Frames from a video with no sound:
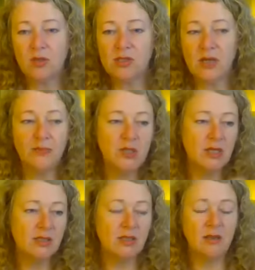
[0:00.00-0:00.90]
what
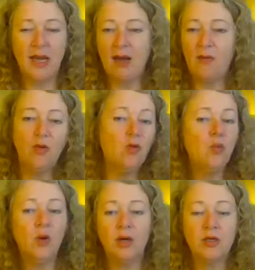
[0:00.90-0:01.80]
subjects and how it all
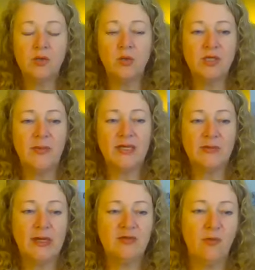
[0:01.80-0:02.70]
works? What's the
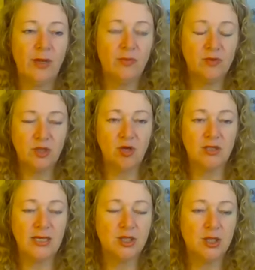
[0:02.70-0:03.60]
best place for people to
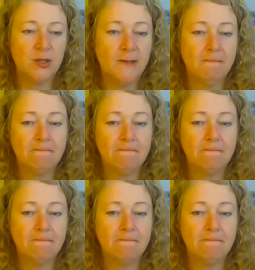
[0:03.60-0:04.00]
contact you?